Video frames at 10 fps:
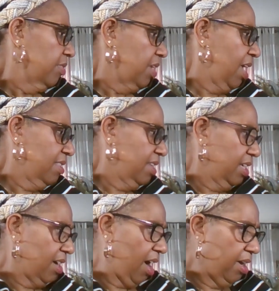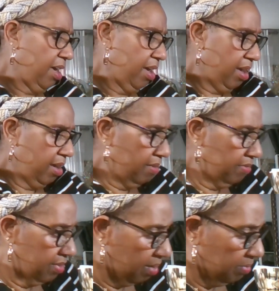I think I have
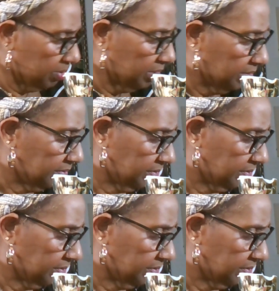that one.